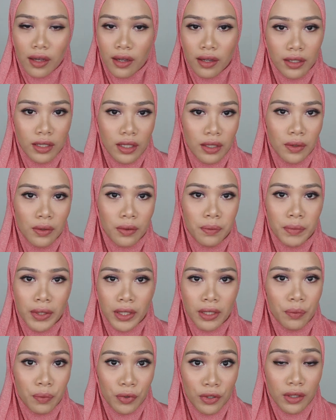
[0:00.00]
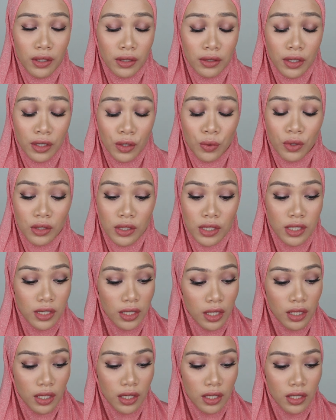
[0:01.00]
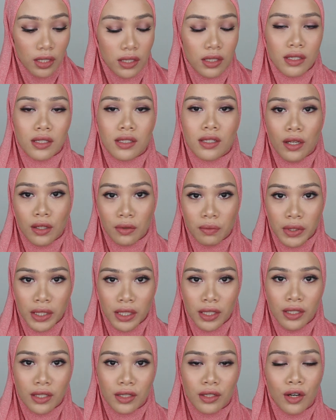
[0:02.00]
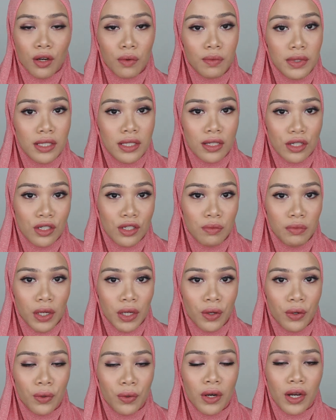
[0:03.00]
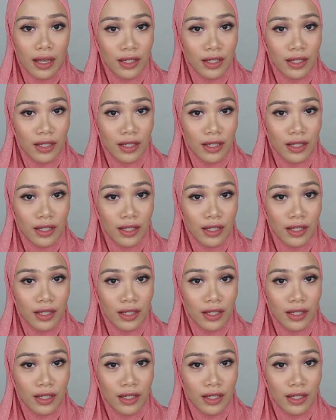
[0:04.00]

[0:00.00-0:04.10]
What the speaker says: any makeup product that you want to see, tell me in the comment section below.